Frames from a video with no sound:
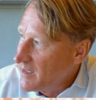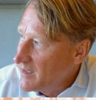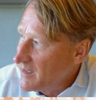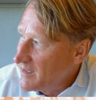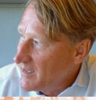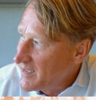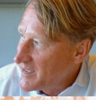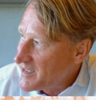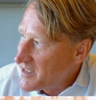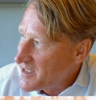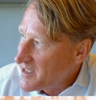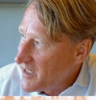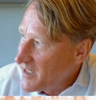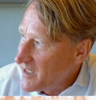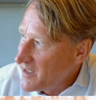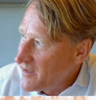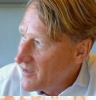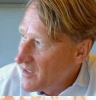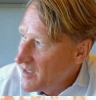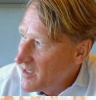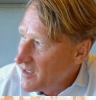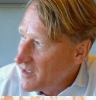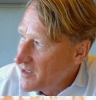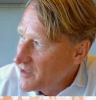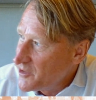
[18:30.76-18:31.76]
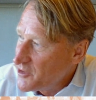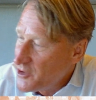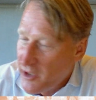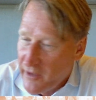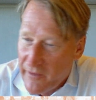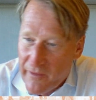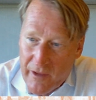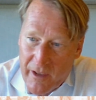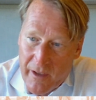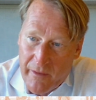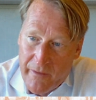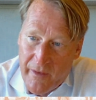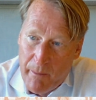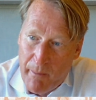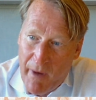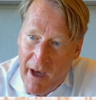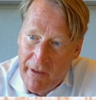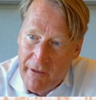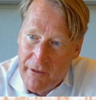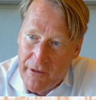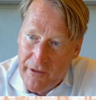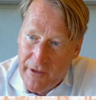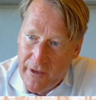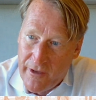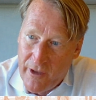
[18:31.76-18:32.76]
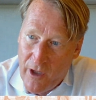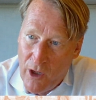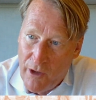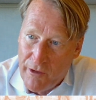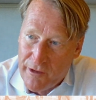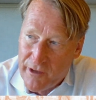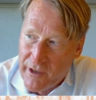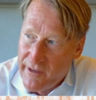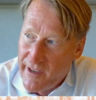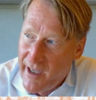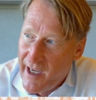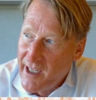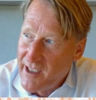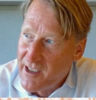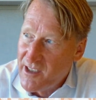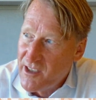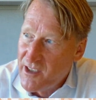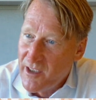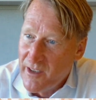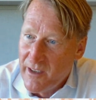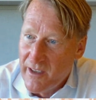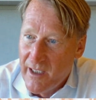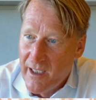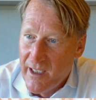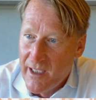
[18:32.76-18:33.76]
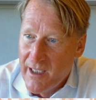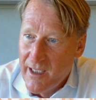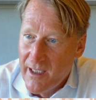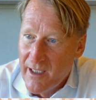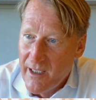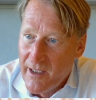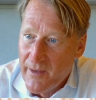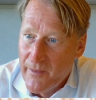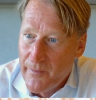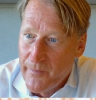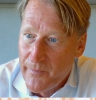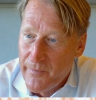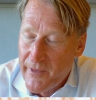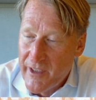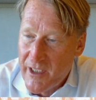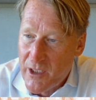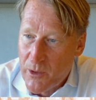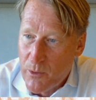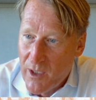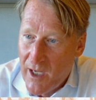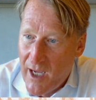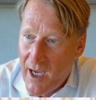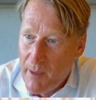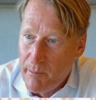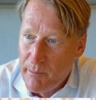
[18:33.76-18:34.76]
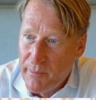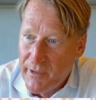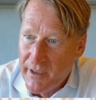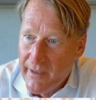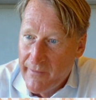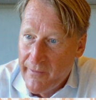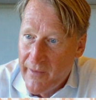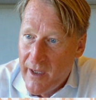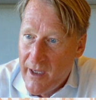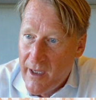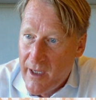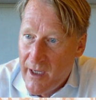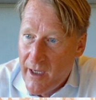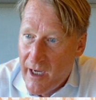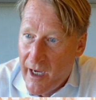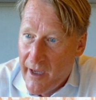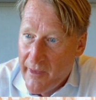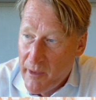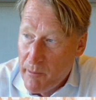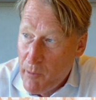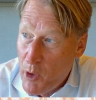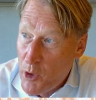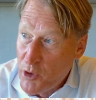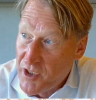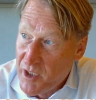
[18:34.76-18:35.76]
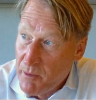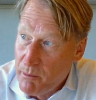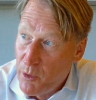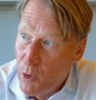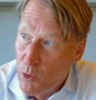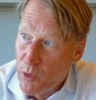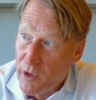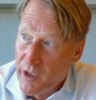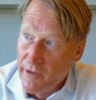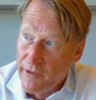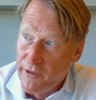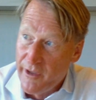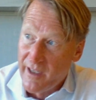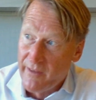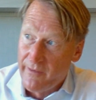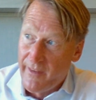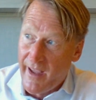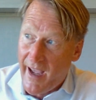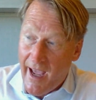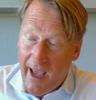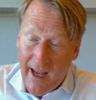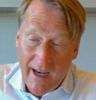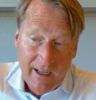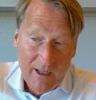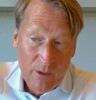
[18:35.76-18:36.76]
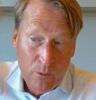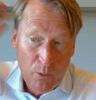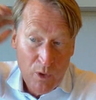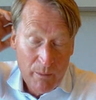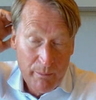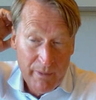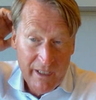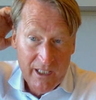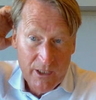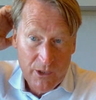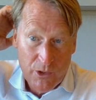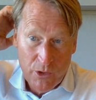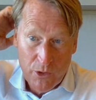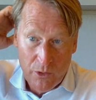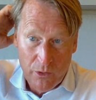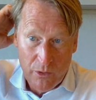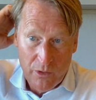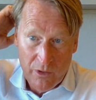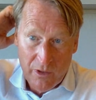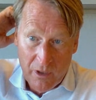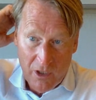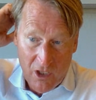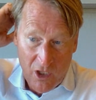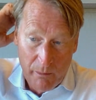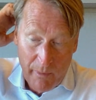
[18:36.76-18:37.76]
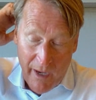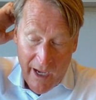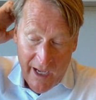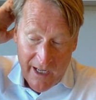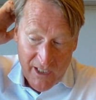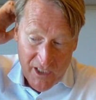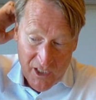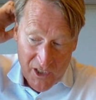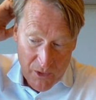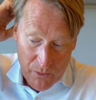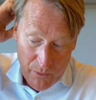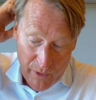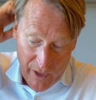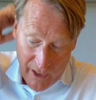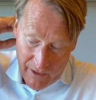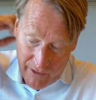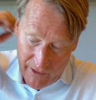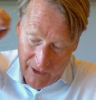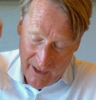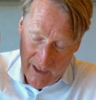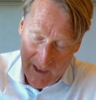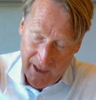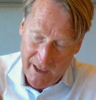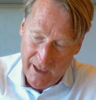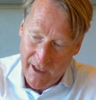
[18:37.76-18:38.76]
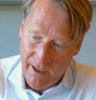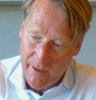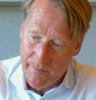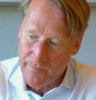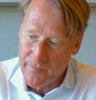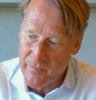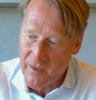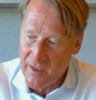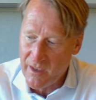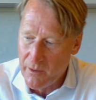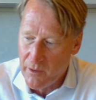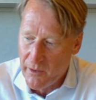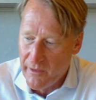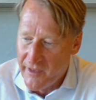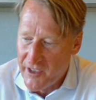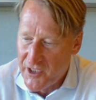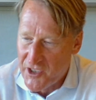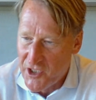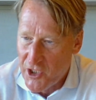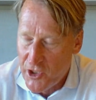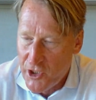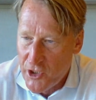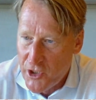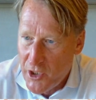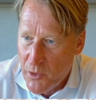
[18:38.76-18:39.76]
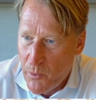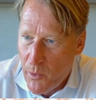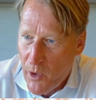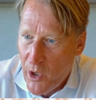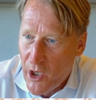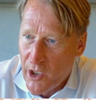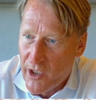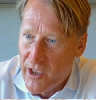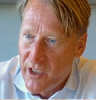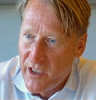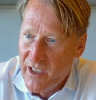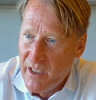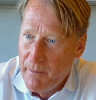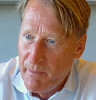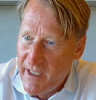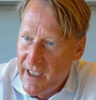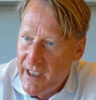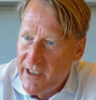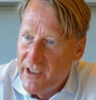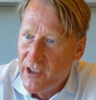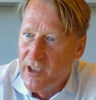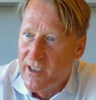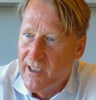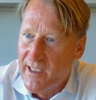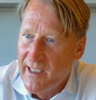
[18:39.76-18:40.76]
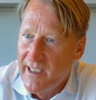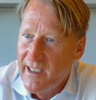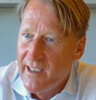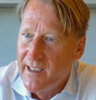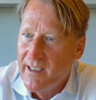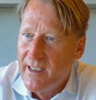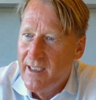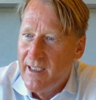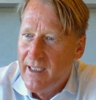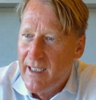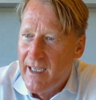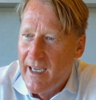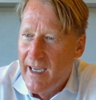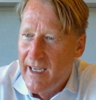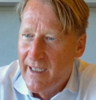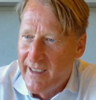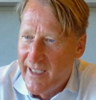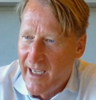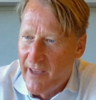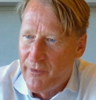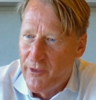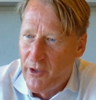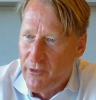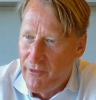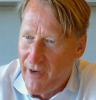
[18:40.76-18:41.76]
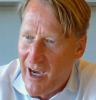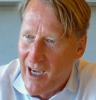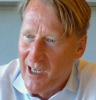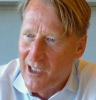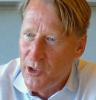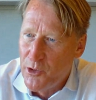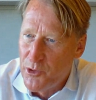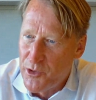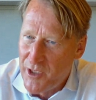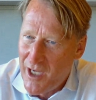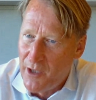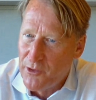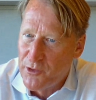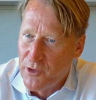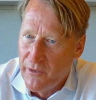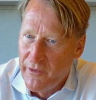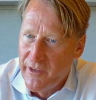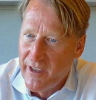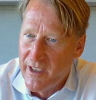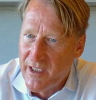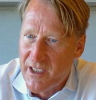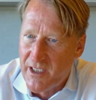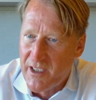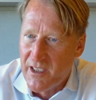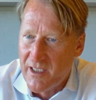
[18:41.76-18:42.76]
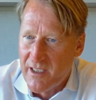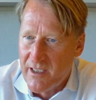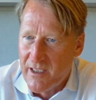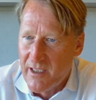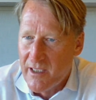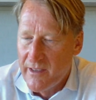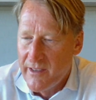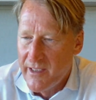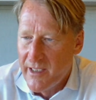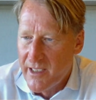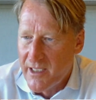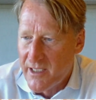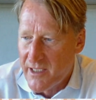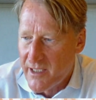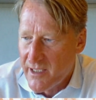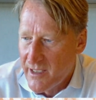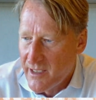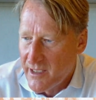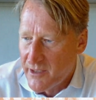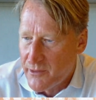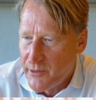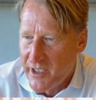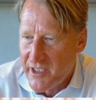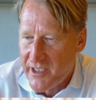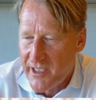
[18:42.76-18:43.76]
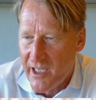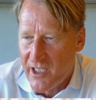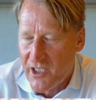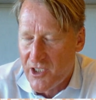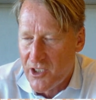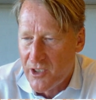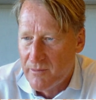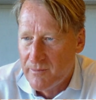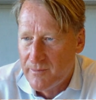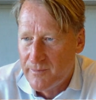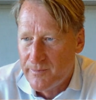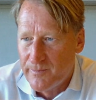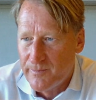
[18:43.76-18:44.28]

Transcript: let's say during the month after that, this will happen. And the most important thing then will be to commence with the synergy work immediately and get the values out of this transaction.